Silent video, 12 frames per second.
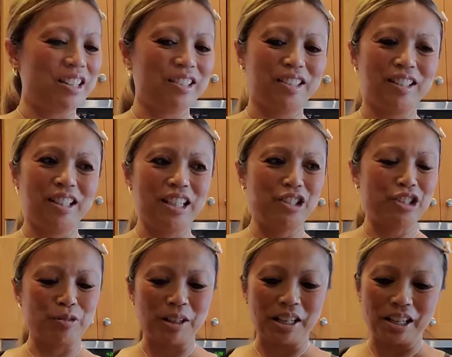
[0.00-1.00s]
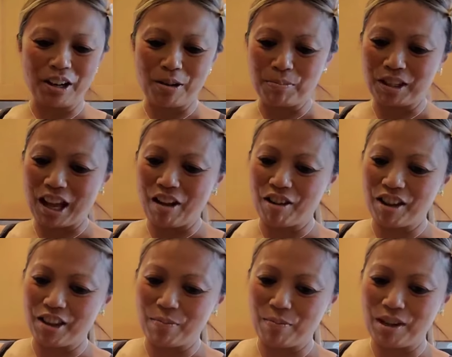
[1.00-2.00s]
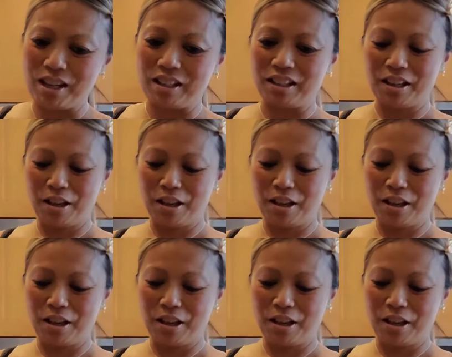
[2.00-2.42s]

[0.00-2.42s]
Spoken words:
delicious when it comes out in the meat.